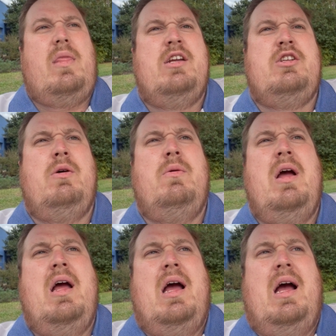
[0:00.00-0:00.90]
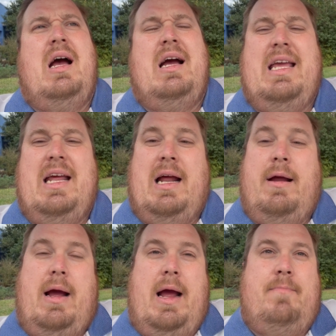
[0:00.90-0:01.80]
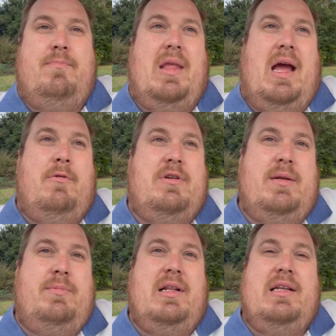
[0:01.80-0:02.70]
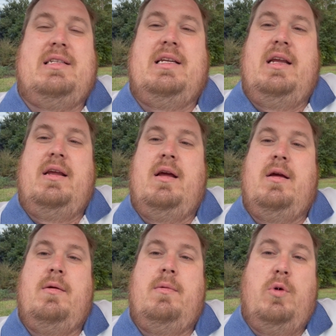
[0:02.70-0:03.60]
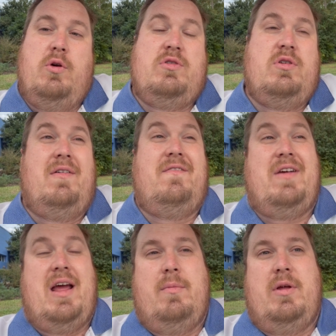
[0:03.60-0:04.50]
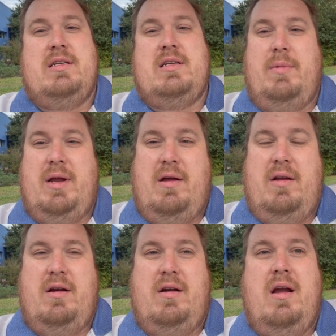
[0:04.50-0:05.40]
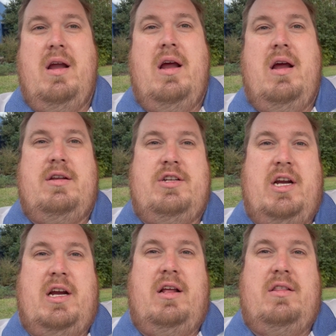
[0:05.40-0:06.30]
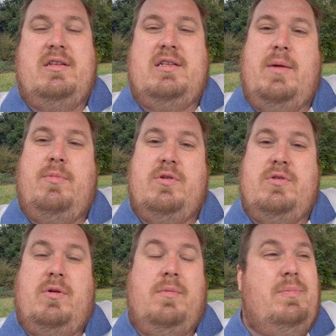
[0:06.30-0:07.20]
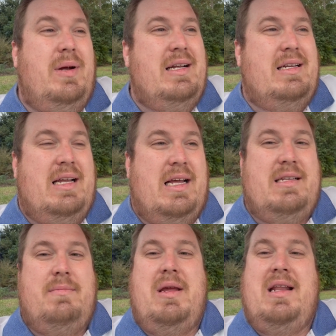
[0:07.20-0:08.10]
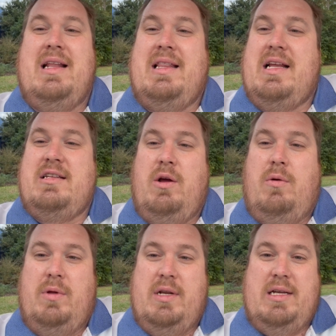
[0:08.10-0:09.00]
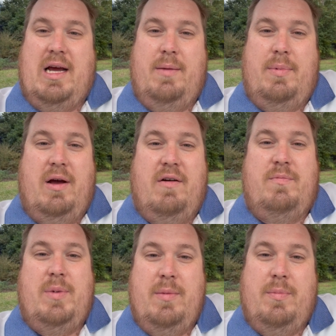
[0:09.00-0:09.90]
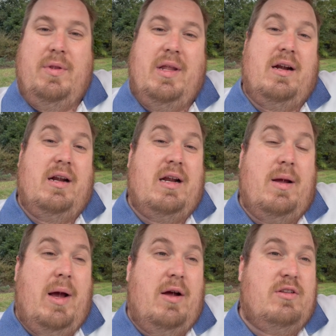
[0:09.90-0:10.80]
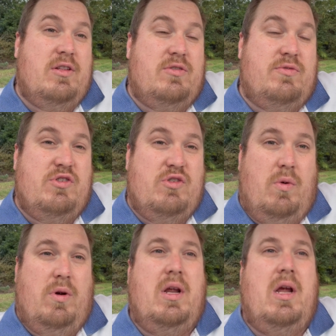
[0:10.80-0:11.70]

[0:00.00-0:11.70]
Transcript: So again, I would typically see most families coming out here to check out this type of resort, but it doesn't mean that that's the only type of people that are going to come out to this resort.